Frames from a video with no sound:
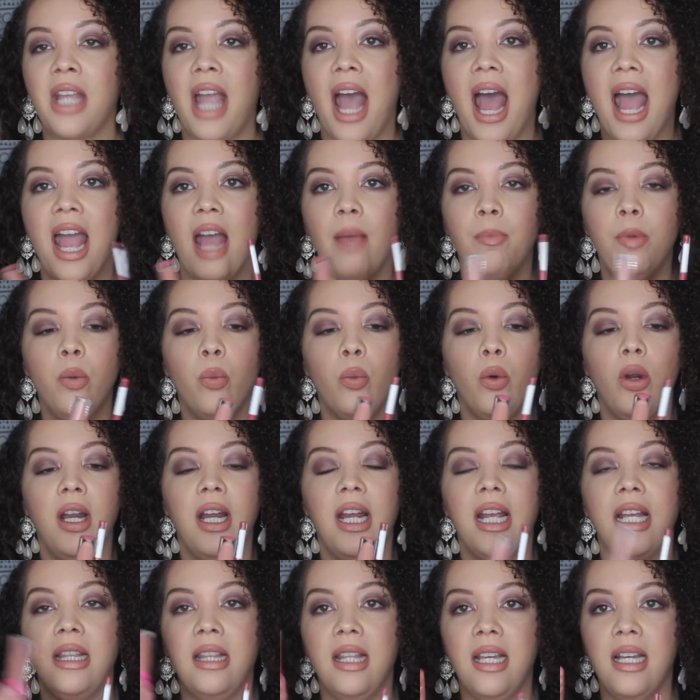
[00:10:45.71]
I have been
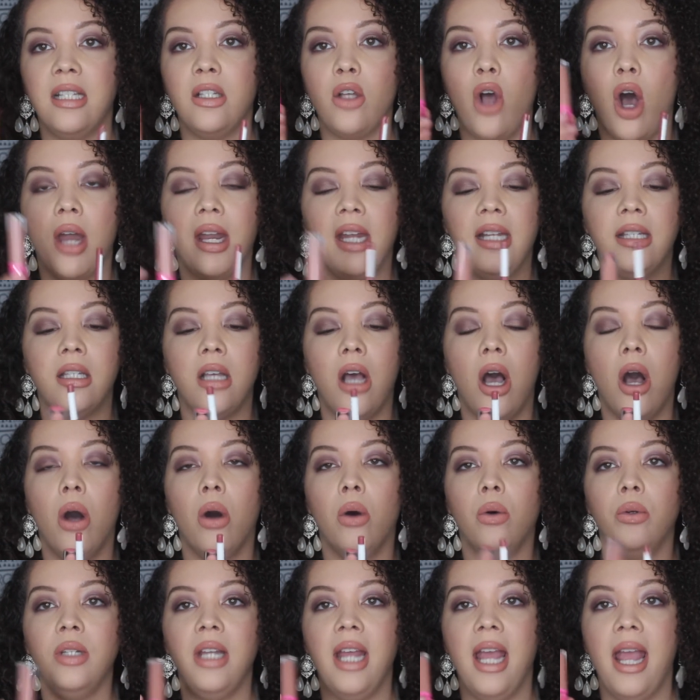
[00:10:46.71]
wearing this on its
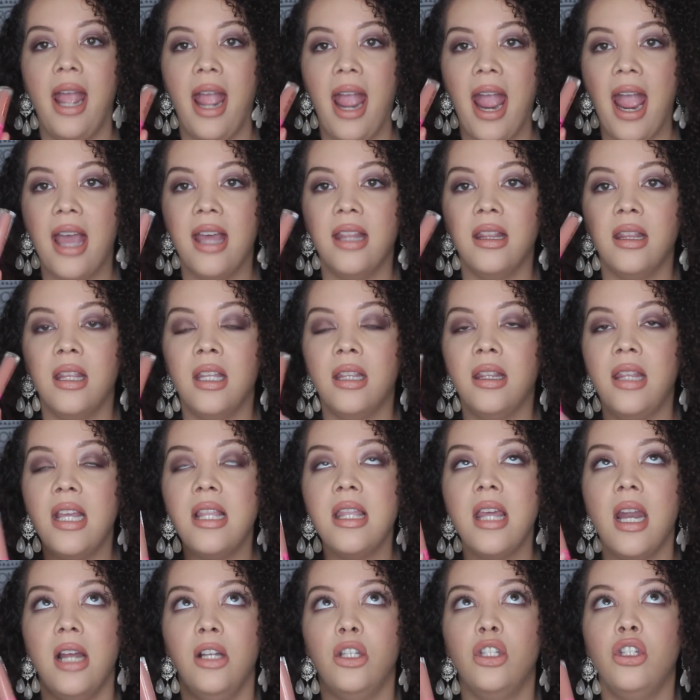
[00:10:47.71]
own, and the thing
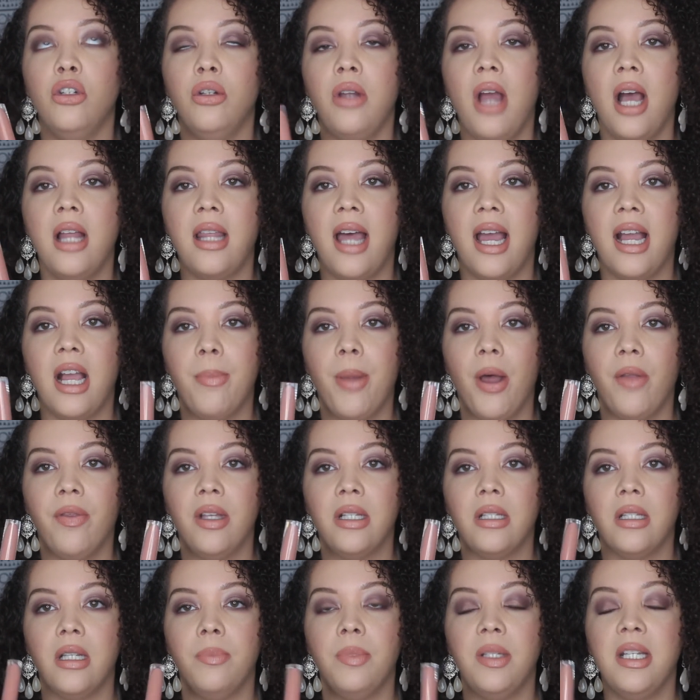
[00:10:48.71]
that I do not like about
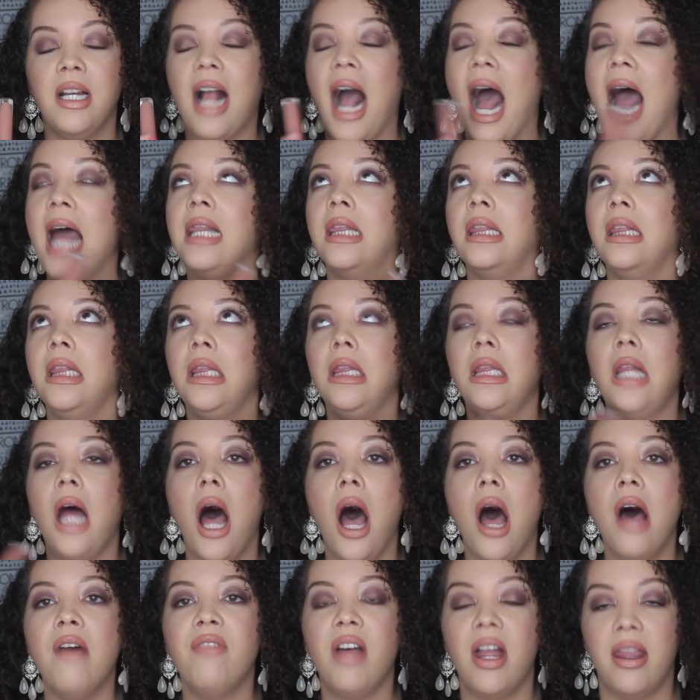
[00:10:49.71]
this lipstick, I
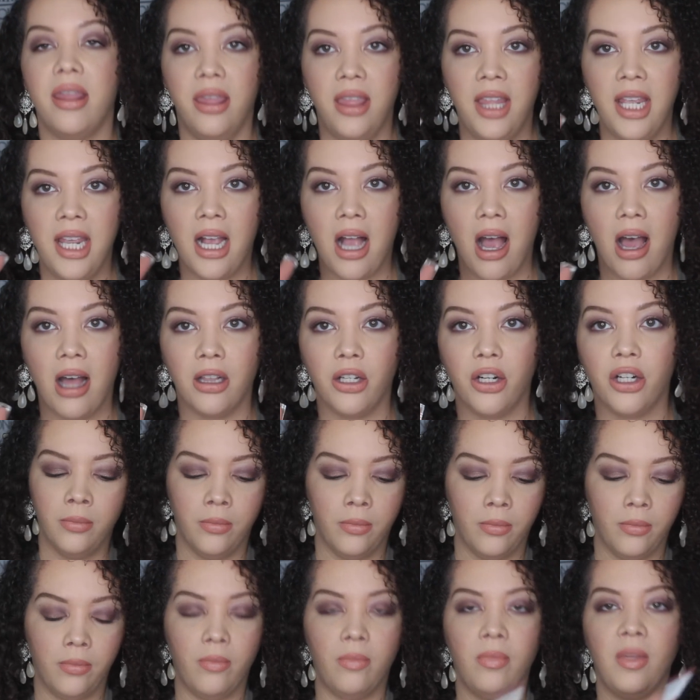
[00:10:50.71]
love the color.
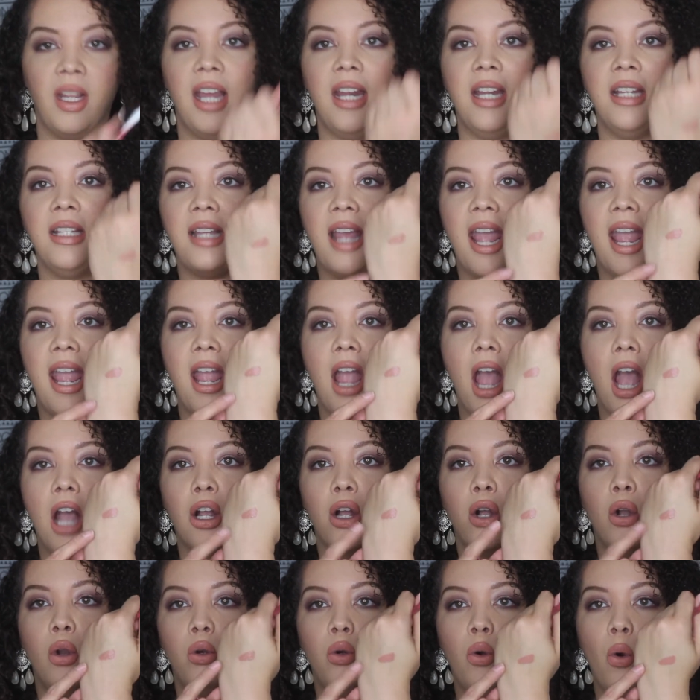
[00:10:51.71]
It is
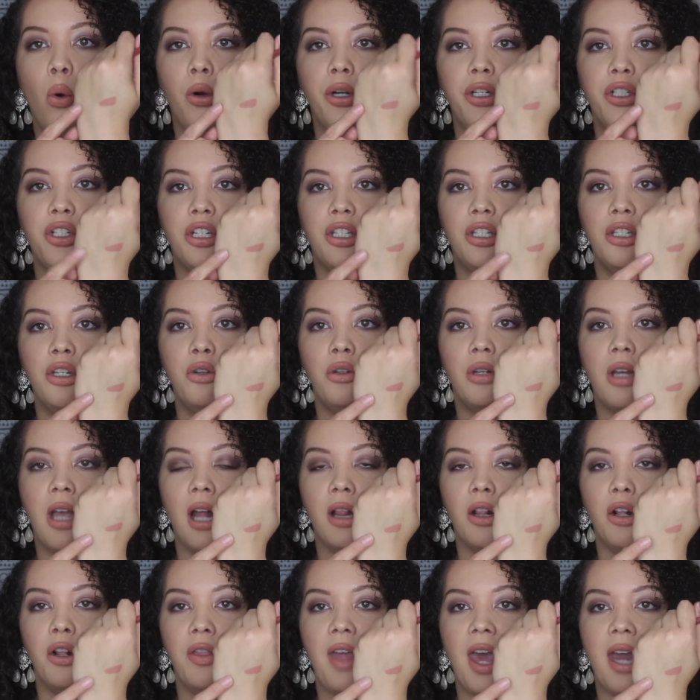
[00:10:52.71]
a gorgeous nude
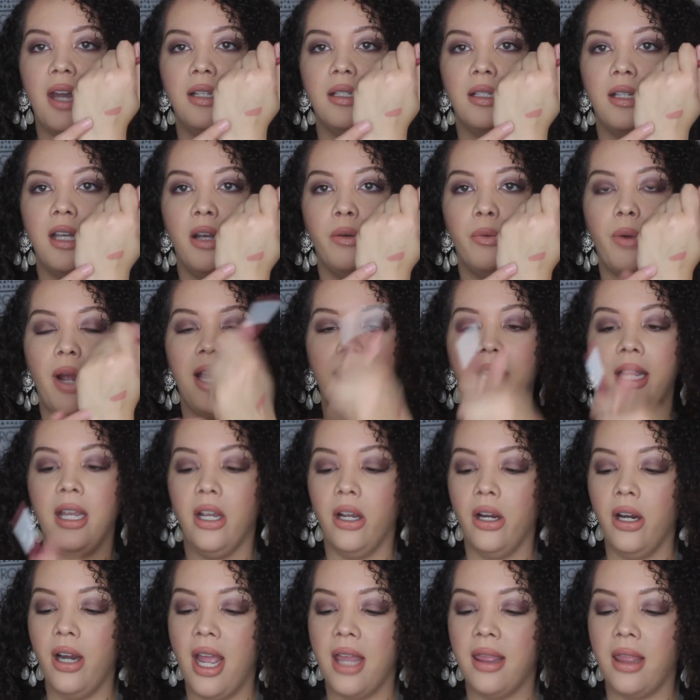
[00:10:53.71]
color. That is it right
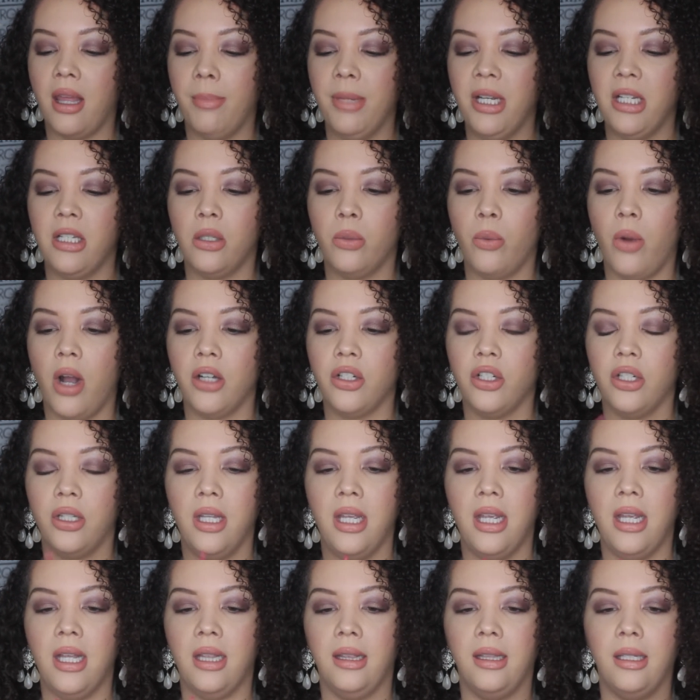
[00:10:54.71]
here. And let me swatch
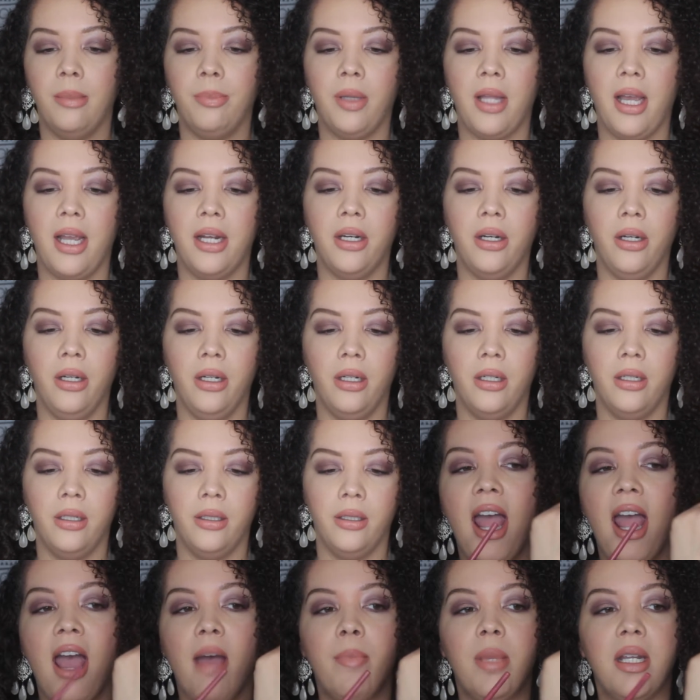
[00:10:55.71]
the lip liner.
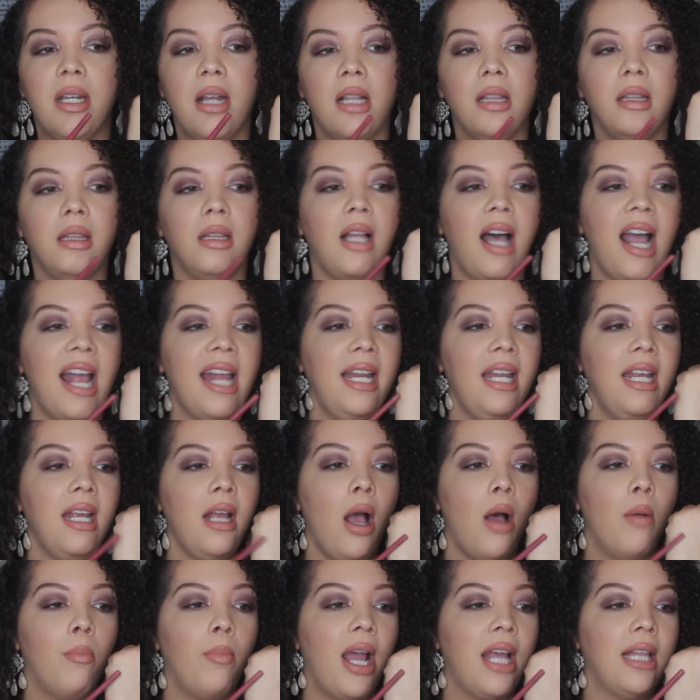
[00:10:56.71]
have been
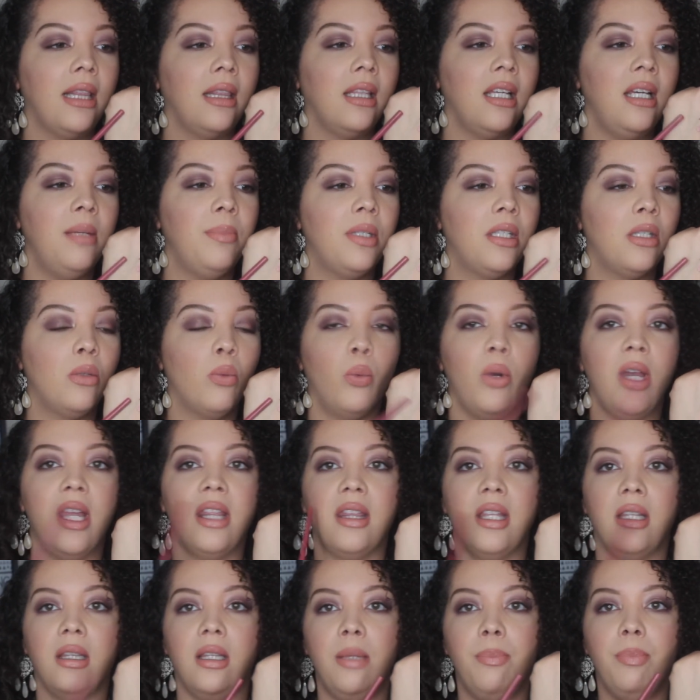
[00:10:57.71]
lining my lips
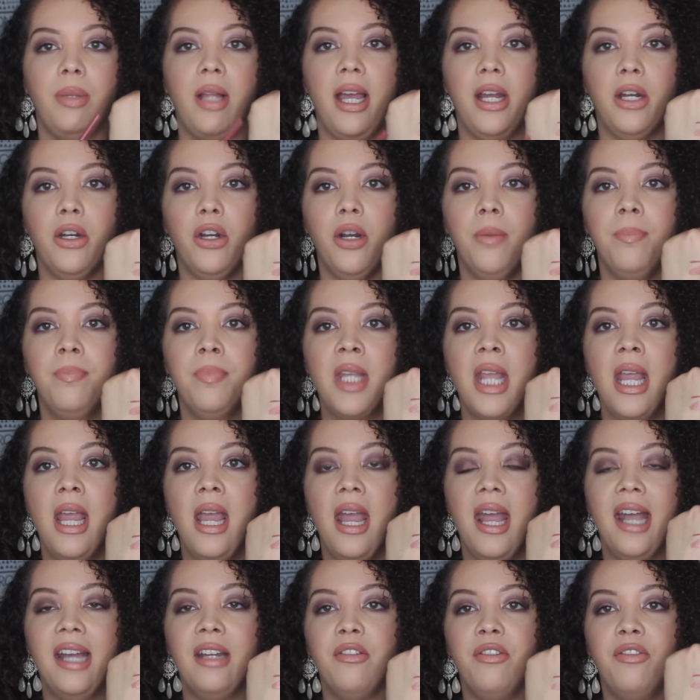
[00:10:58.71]
with the lip liner
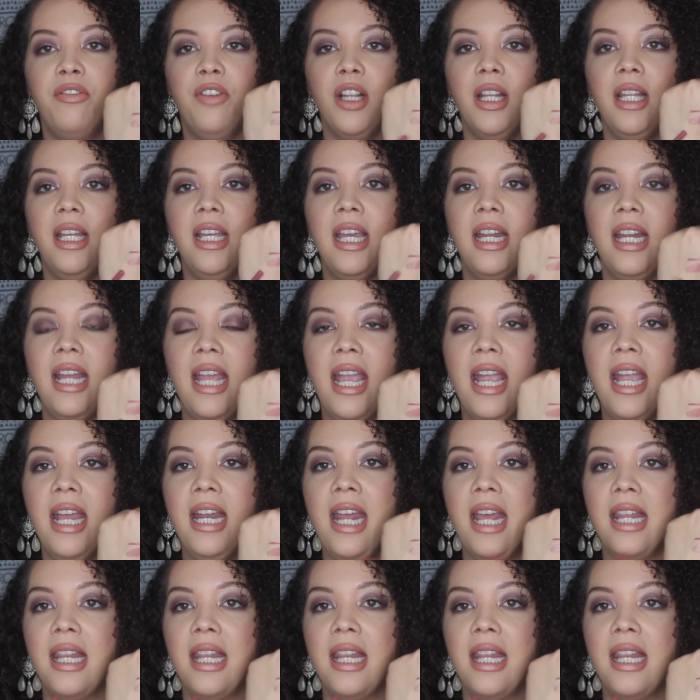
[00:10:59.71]
and filling it in.